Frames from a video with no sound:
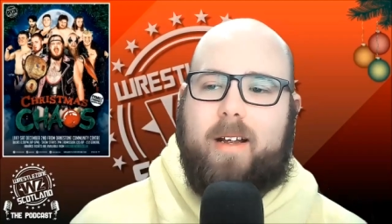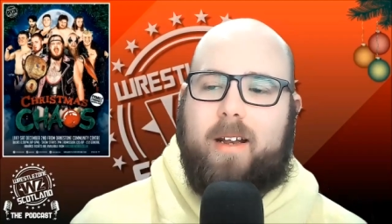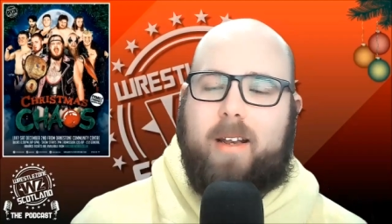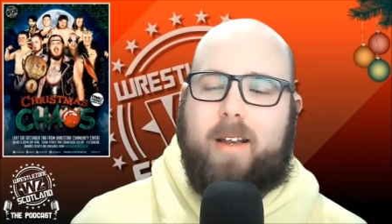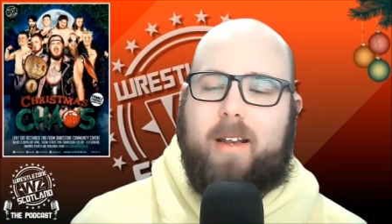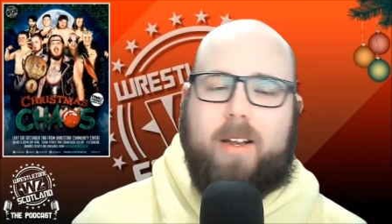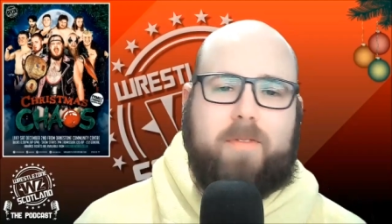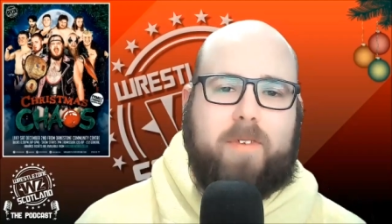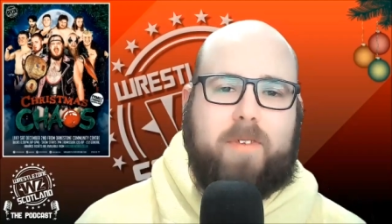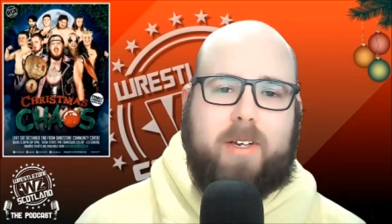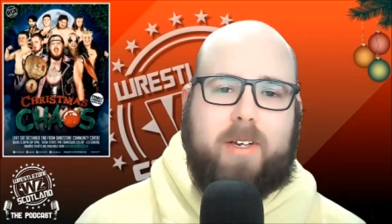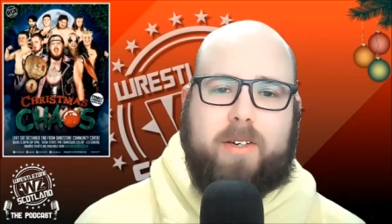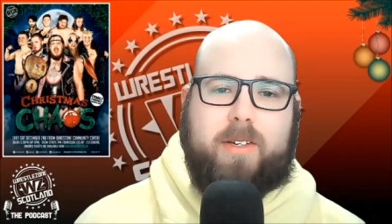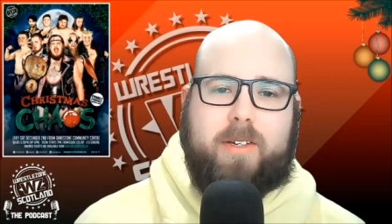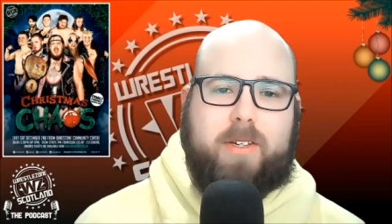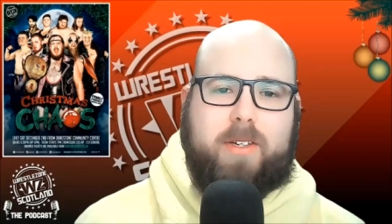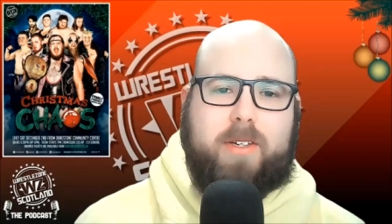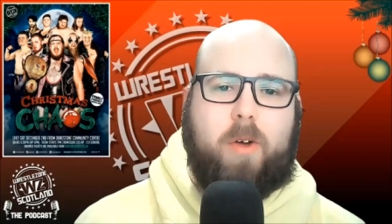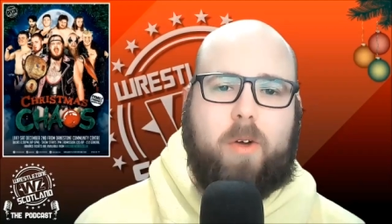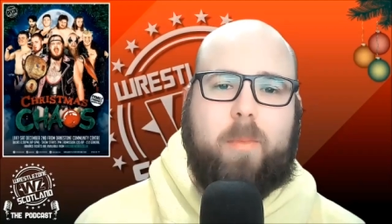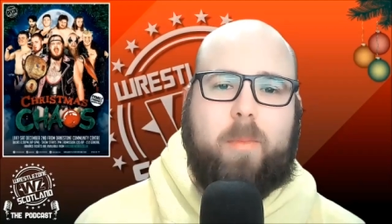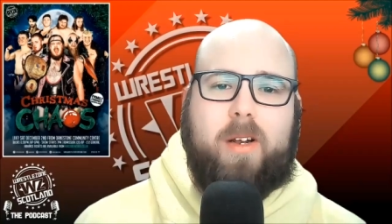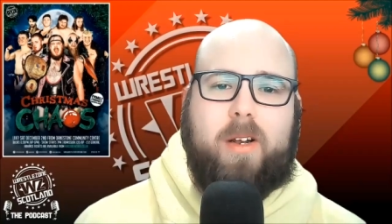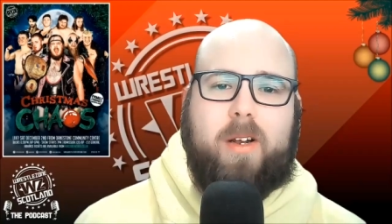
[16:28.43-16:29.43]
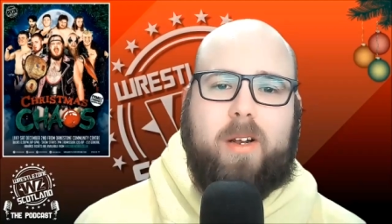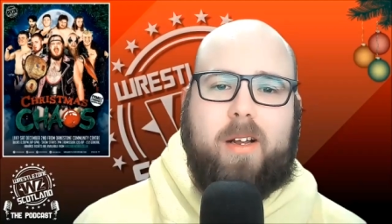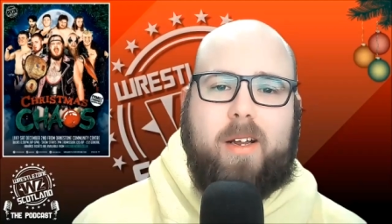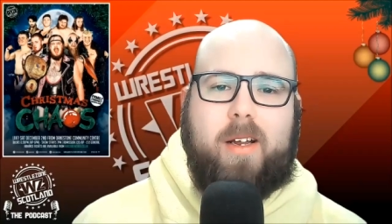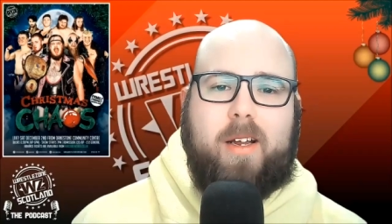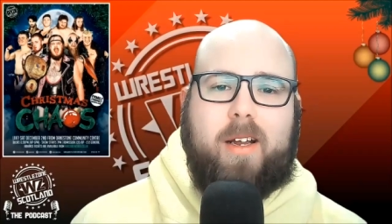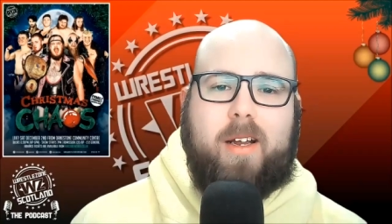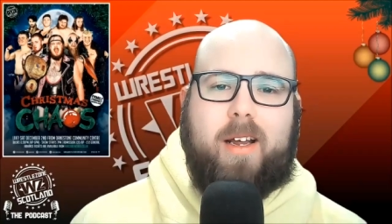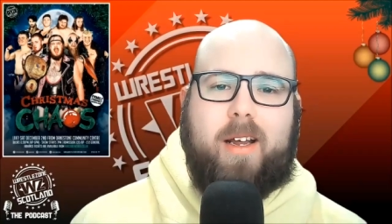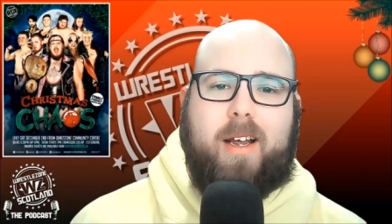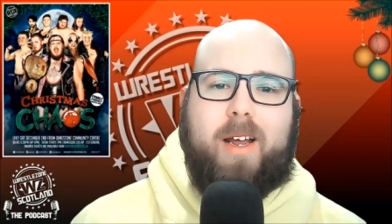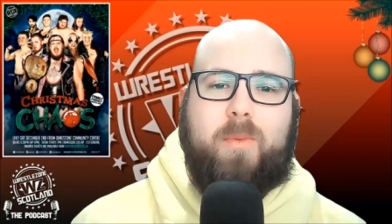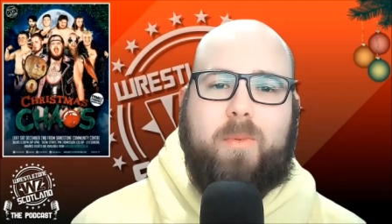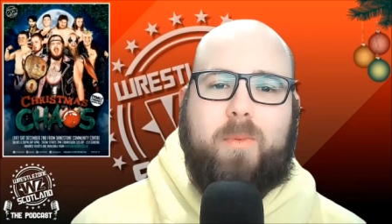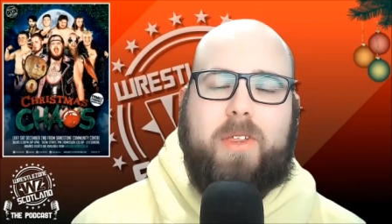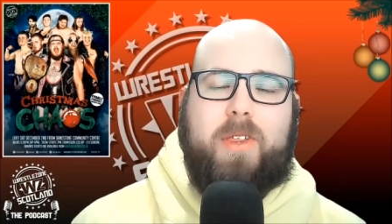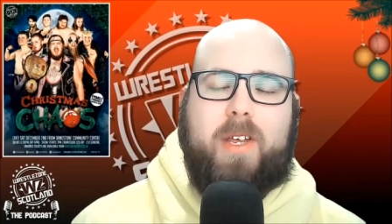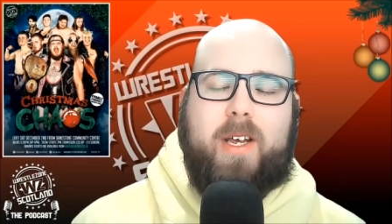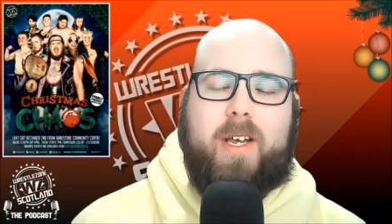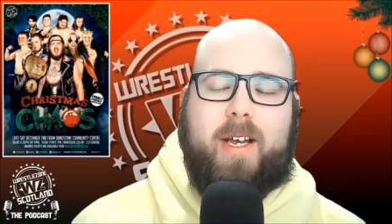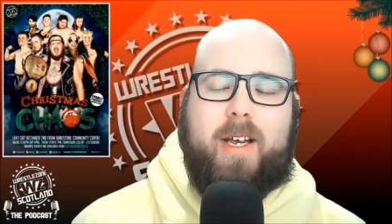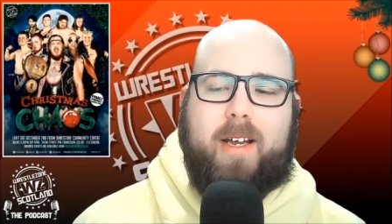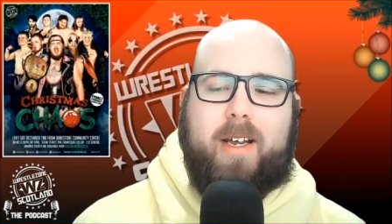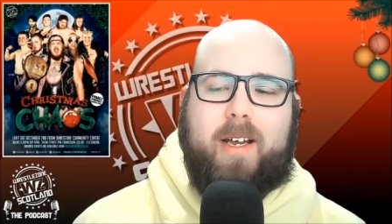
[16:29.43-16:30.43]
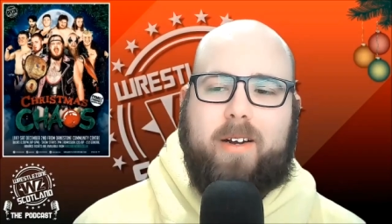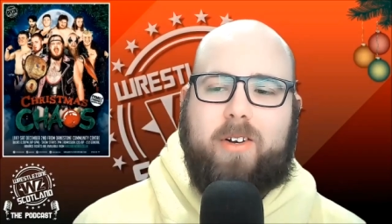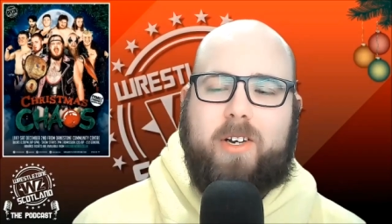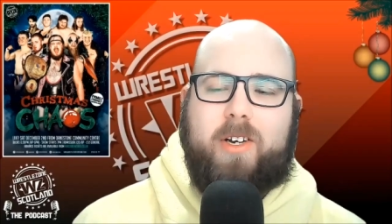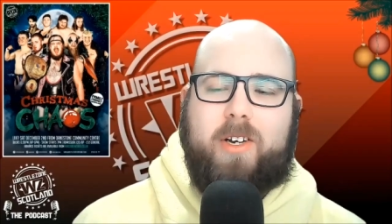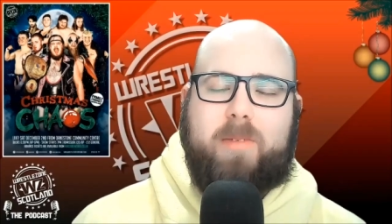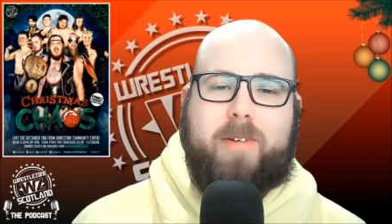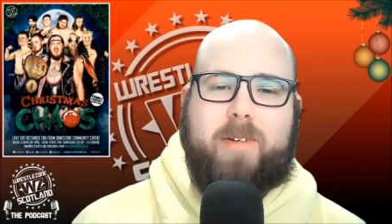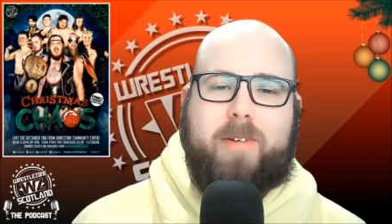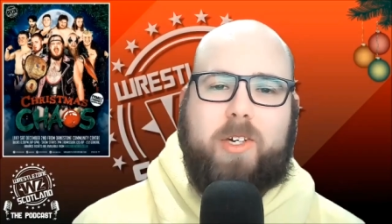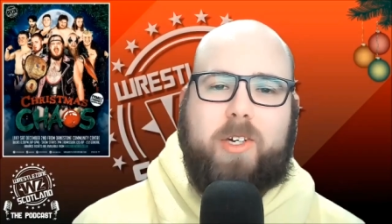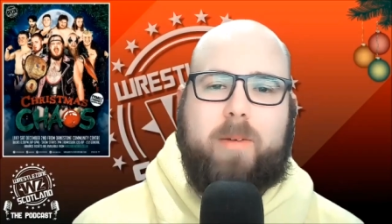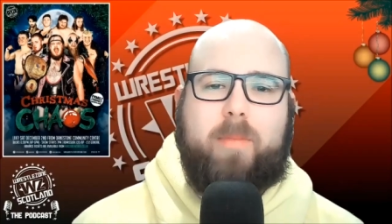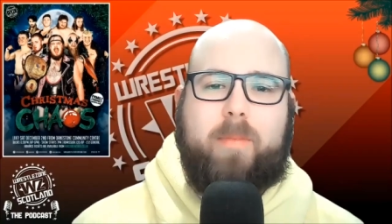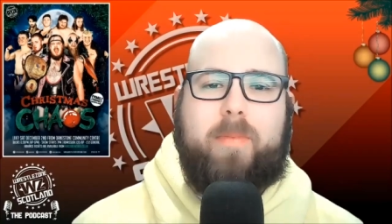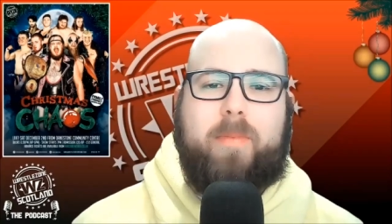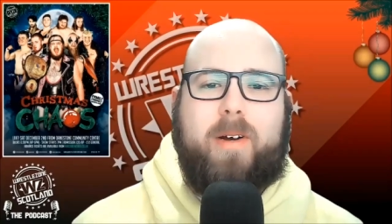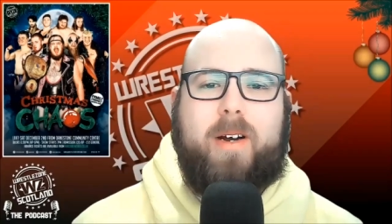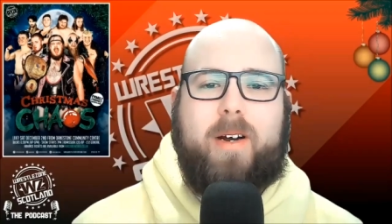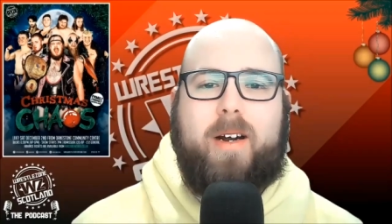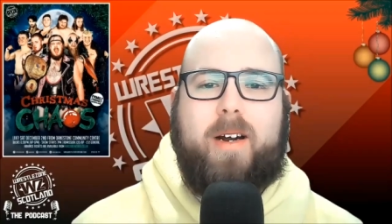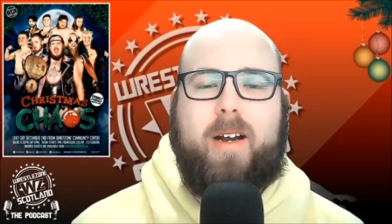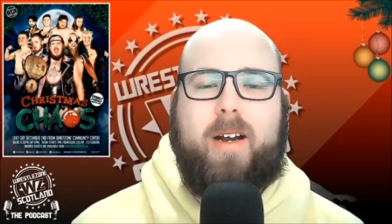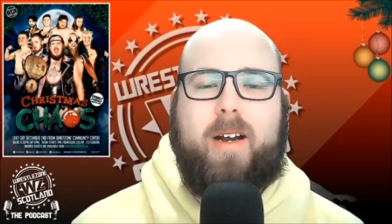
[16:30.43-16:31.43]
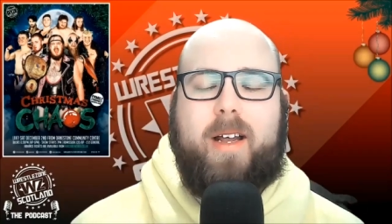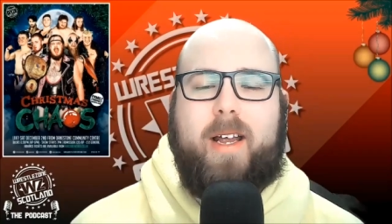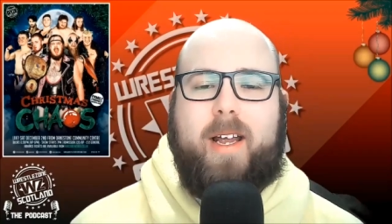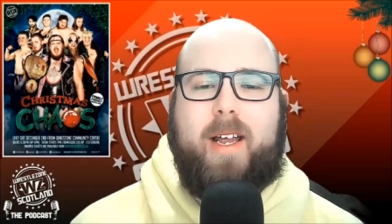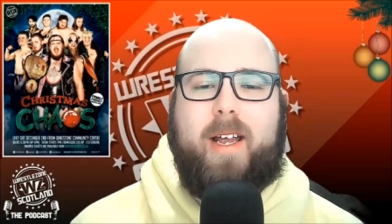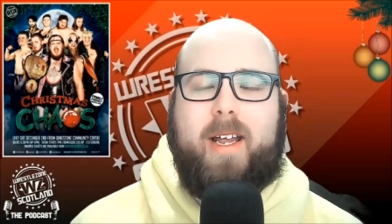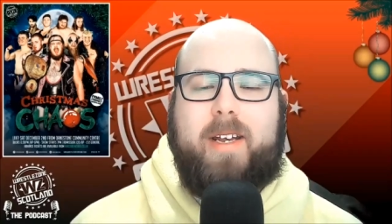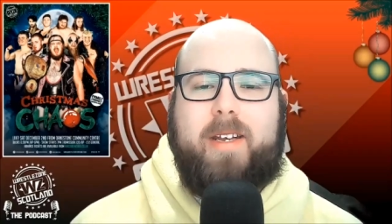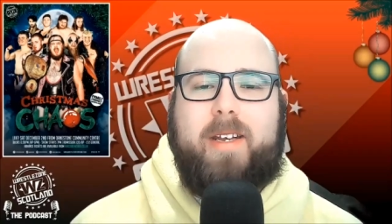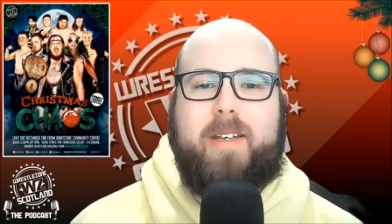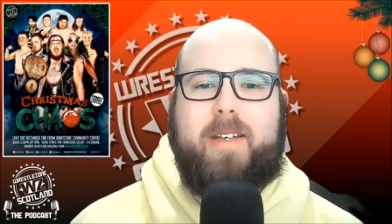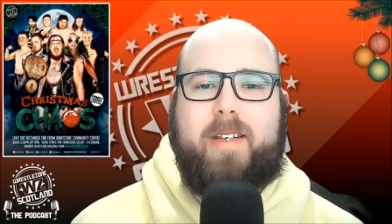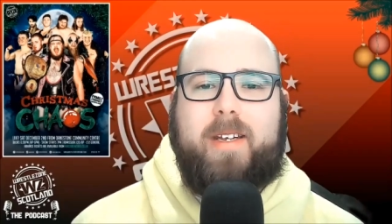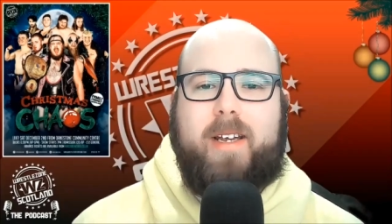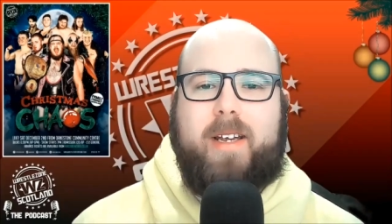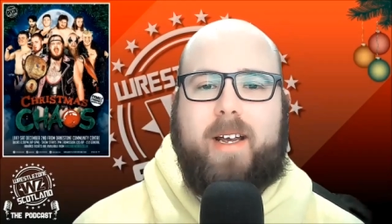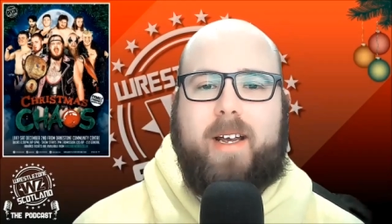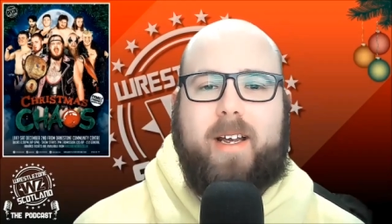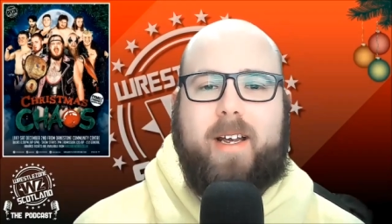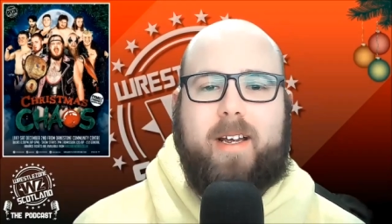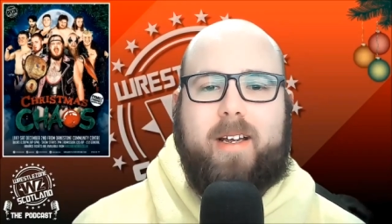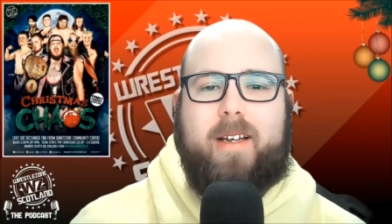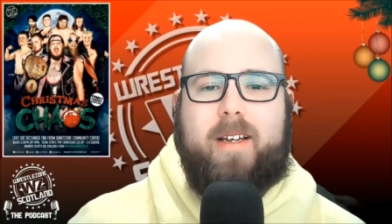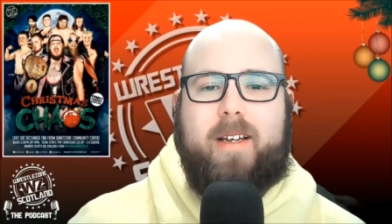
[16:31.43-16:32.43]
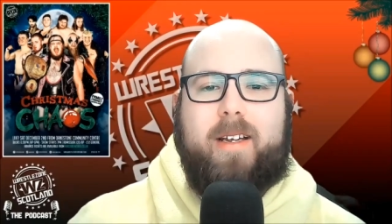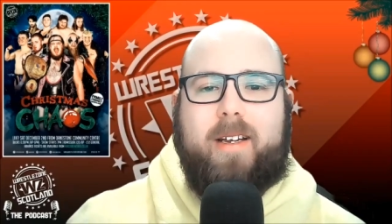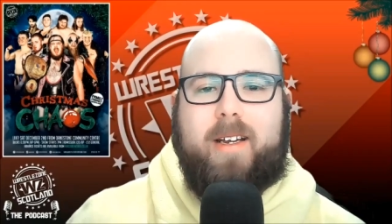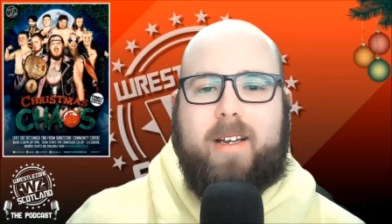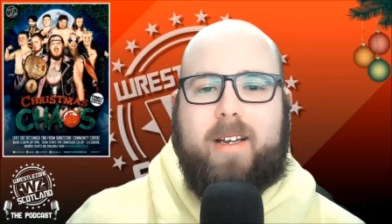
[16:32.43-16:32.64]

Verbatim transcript: a lovely ensemble uh, with a Christmas jumper and uh,